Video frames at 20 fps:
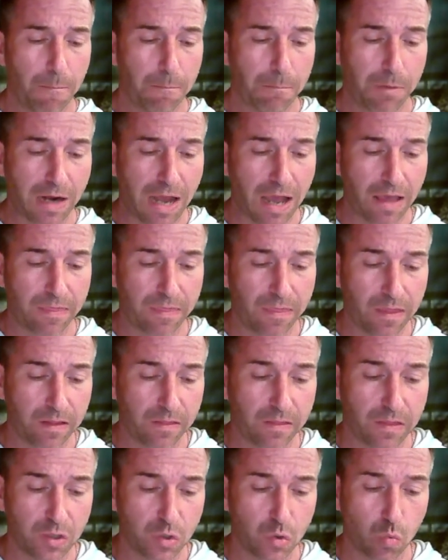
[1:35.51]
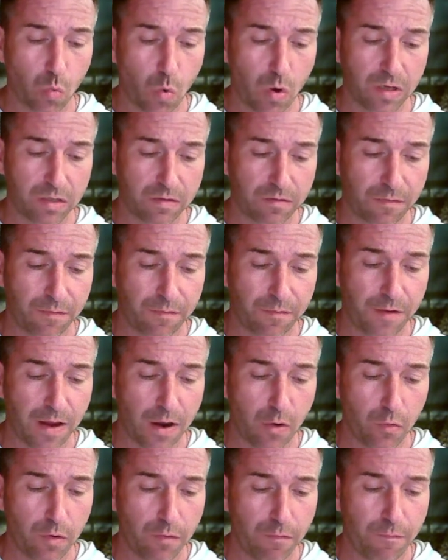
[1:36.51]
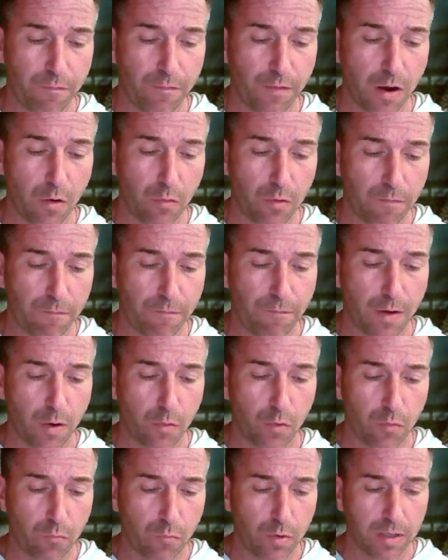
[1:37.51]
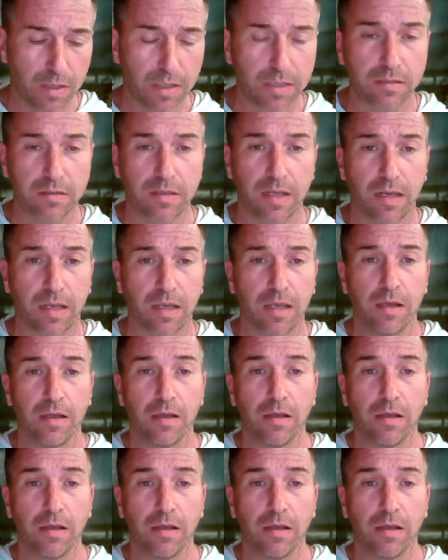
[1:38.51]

but I think this one is very, very, very realistic.